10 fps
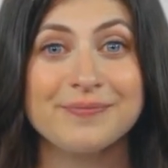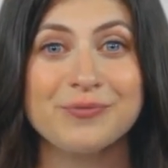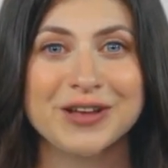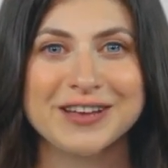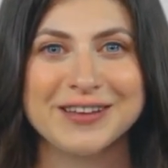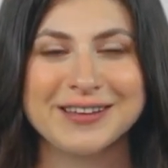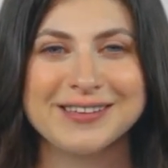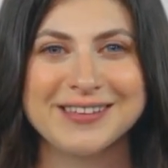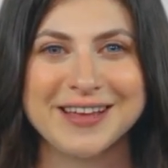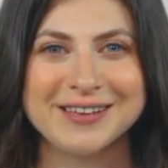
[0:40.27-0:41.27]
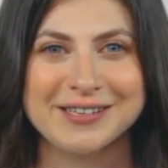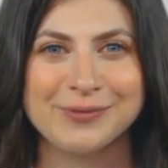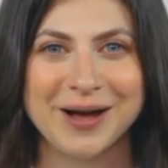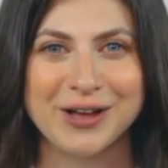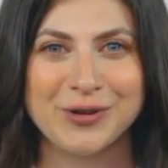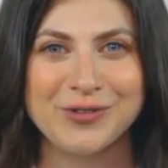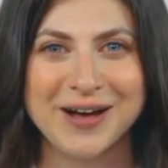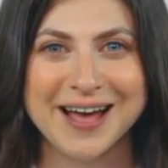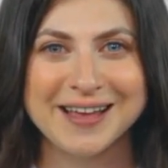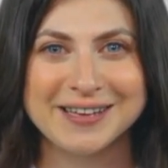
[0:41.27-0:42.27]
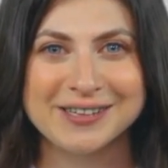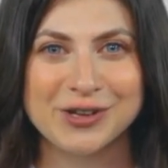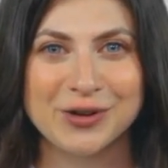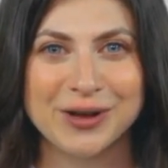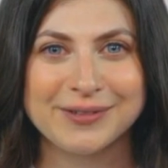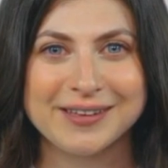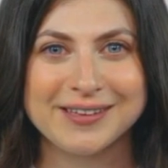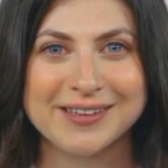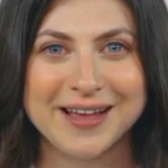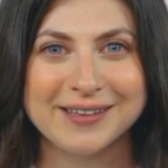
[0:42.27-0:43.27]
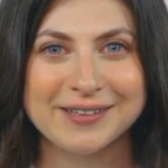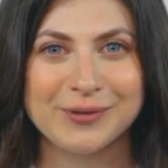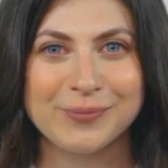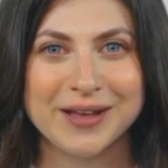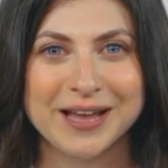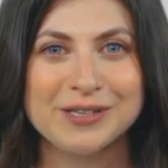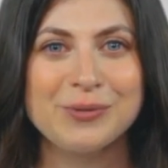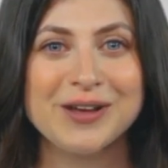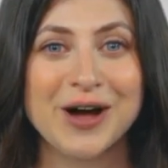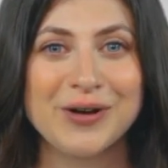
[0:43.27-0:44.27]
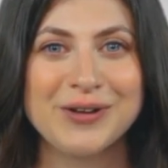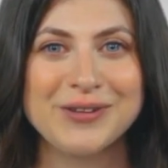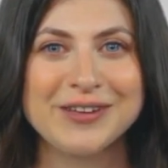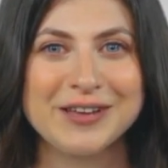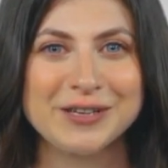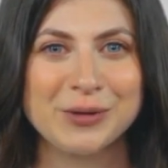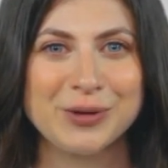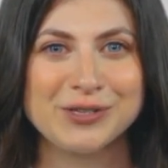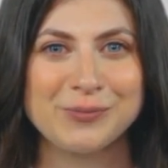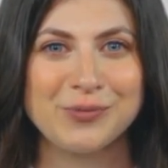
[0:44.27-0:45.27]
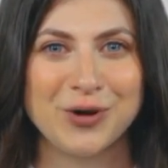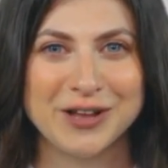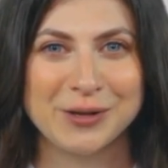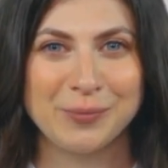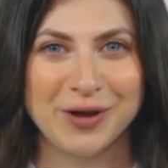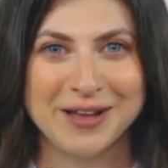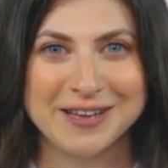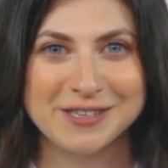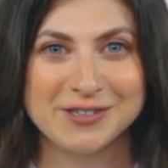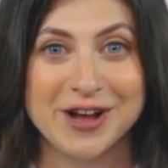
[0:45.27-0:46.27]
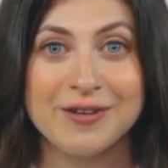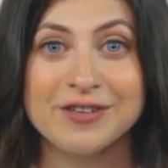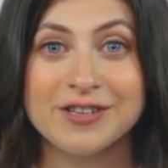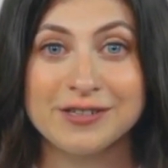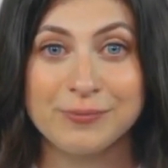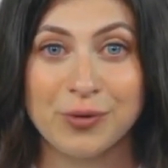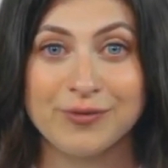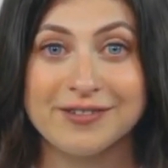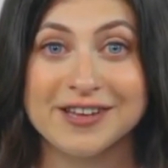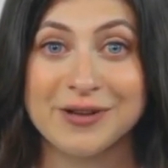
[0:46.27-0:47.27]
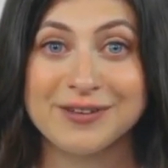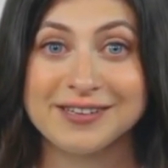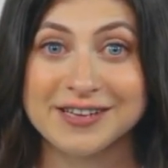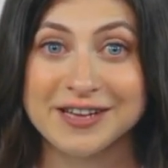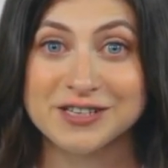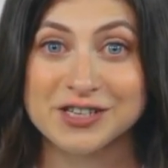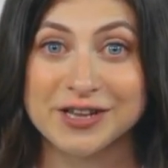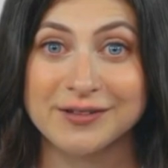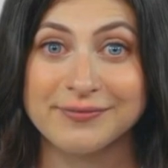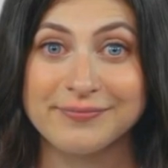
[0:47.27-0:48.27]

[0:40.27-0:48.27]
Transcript: Reaching this stage is vital for any startup's success because without it, even the most brilliant marketing strategies won't save a sinking ship.